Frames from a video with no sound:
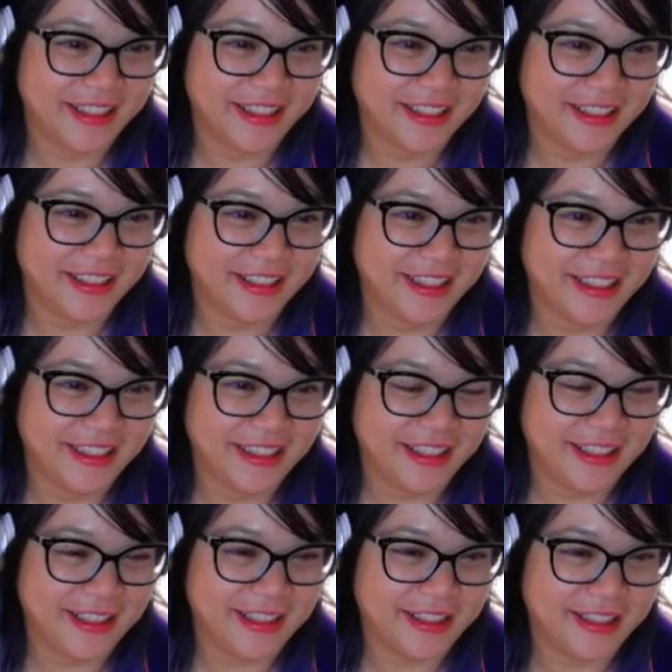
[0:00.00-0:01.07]

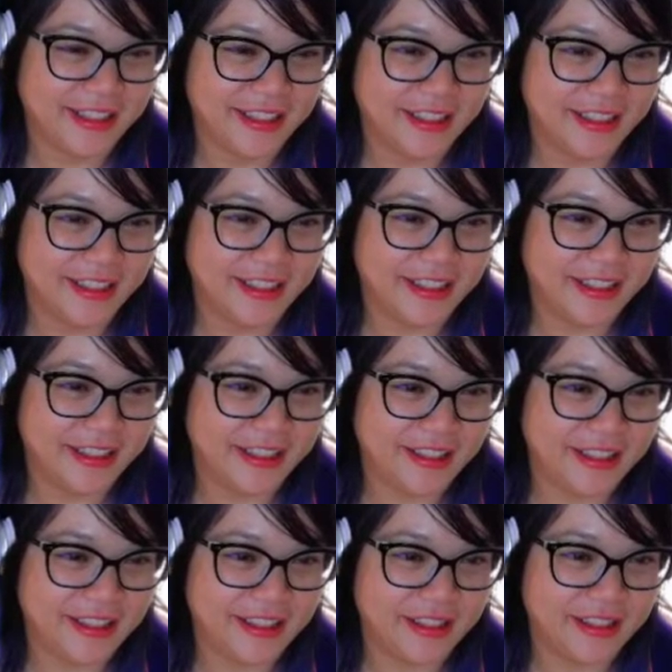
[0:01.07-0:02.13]

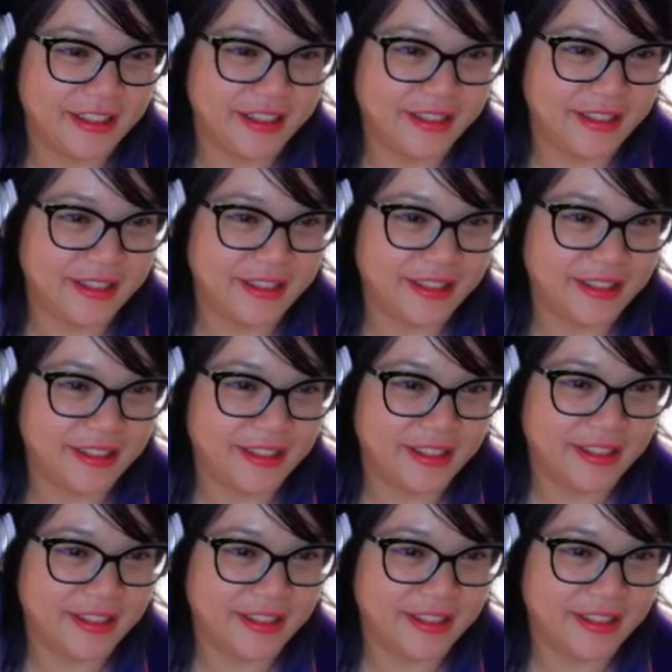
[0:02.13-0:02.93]
(not speaking)